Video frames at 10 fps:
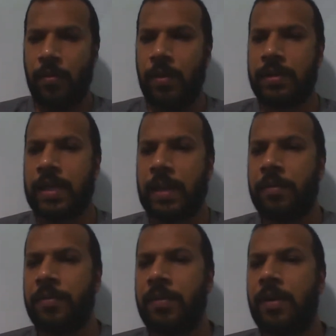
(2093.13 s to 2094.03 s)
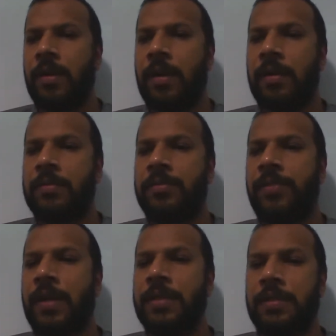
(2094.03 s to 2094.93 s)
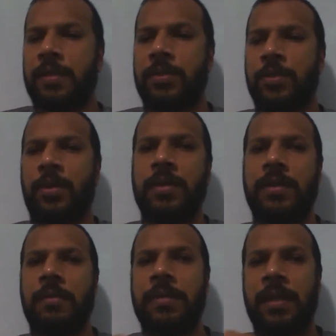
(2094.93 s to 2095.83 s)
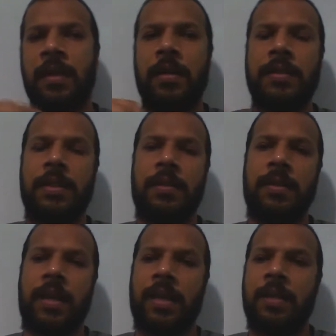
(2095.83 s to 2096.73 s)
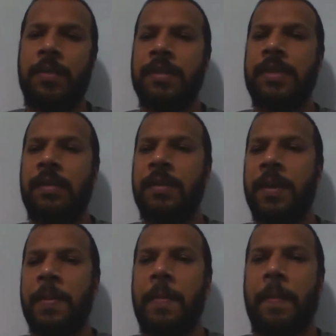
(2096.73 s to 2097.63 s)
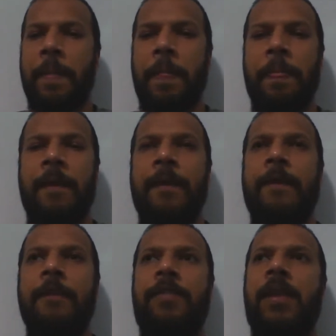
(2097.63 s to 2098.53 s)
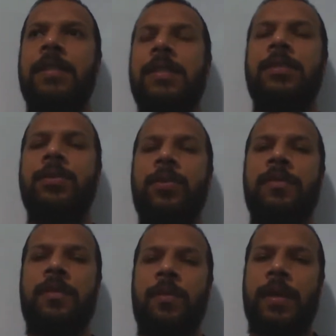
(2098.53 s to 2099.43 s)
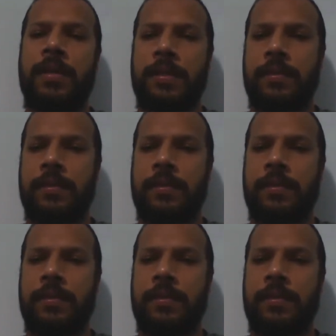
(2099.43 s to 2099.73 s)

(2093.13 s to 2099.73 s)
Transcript: What type of France has a strong something culture? Can anyone tell me? France is known for what?